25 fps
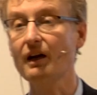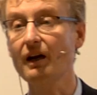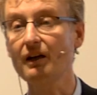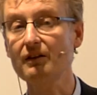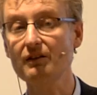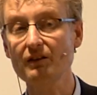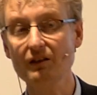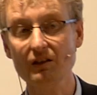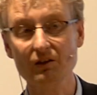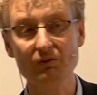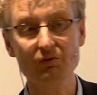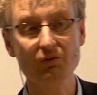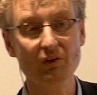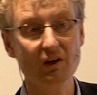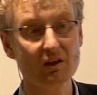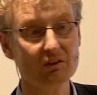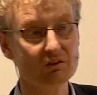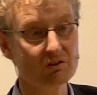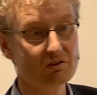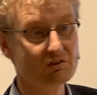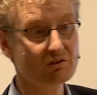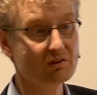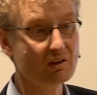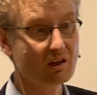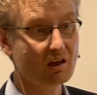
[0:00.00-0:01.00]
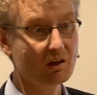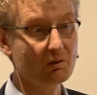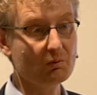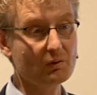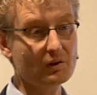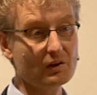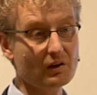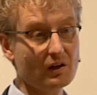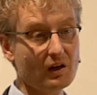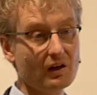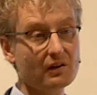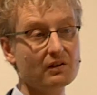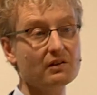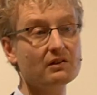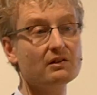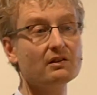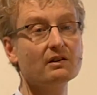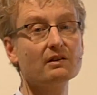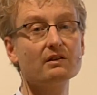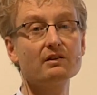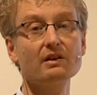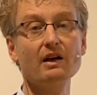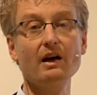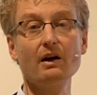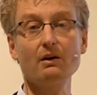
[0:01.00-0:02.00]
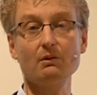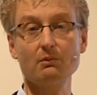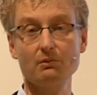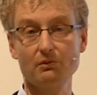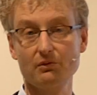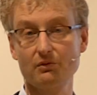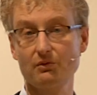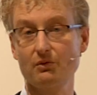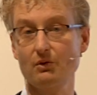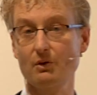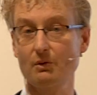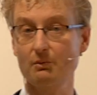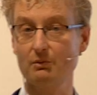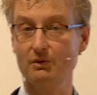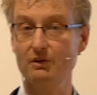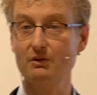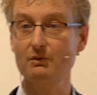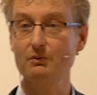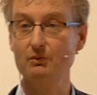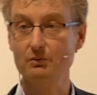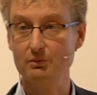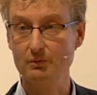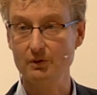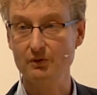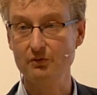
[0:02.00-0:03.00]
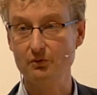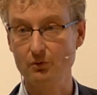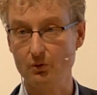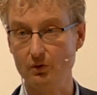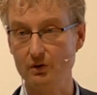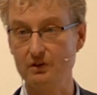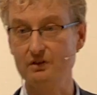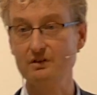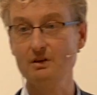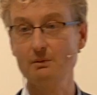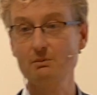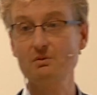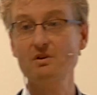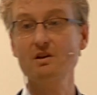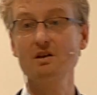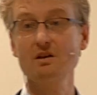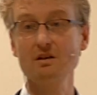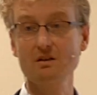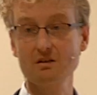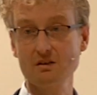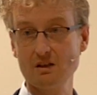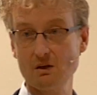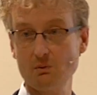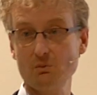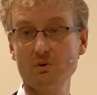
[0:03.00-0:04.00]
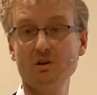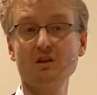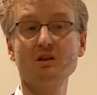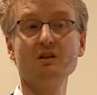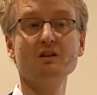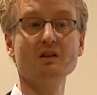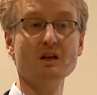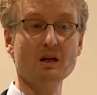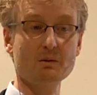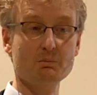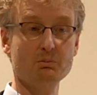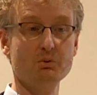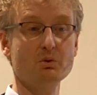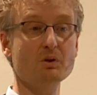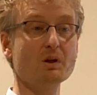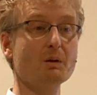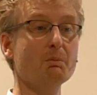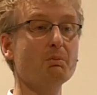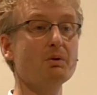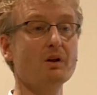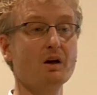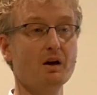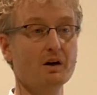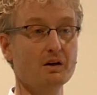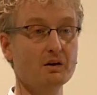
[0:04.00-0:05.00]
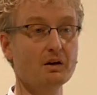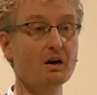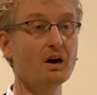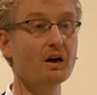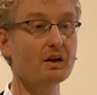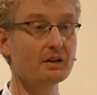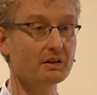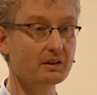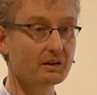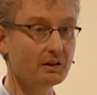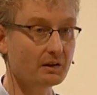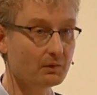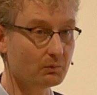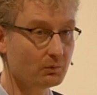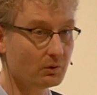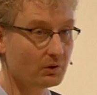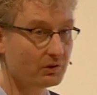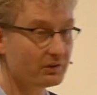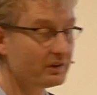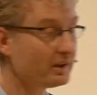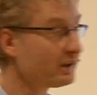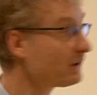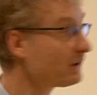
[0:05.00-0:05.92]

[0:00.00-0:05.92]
I think it's fair to say we are 100 years out before something that we cannot pull a plug on and will